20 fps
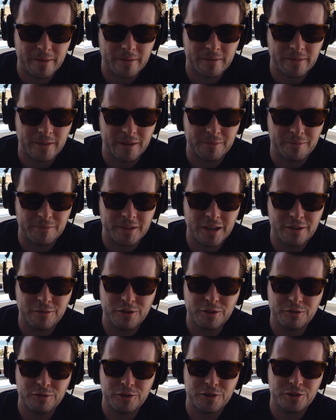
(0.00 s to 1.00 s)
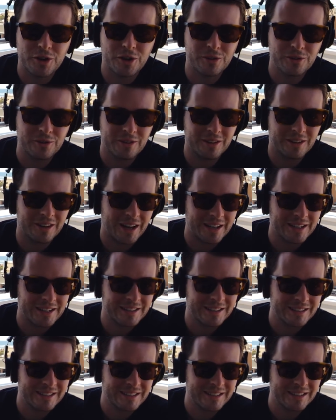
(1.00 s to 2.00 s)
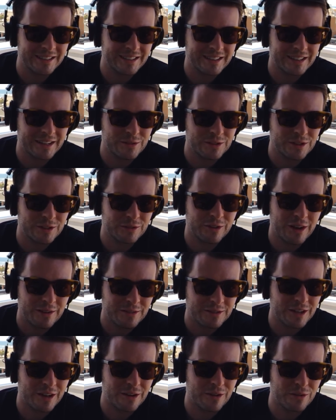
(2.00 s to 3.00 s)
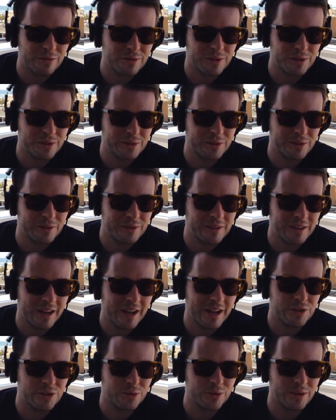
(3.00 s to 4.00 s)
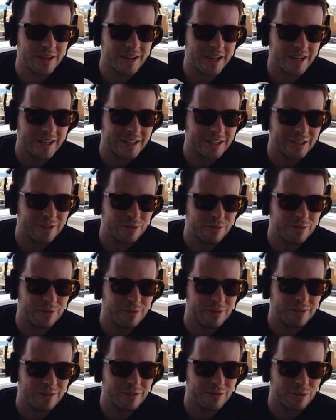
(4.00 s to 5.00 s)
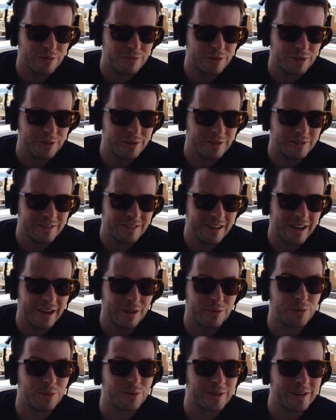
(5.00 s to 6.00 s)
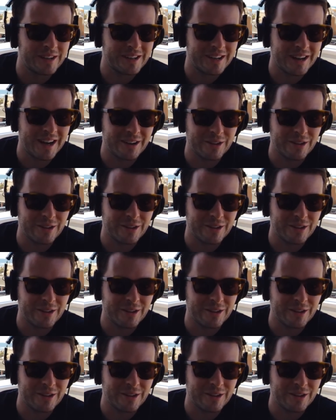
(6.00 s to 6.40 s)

Yeah, even if you don't like us, give us a five star review and do a negative review, and we'll read it out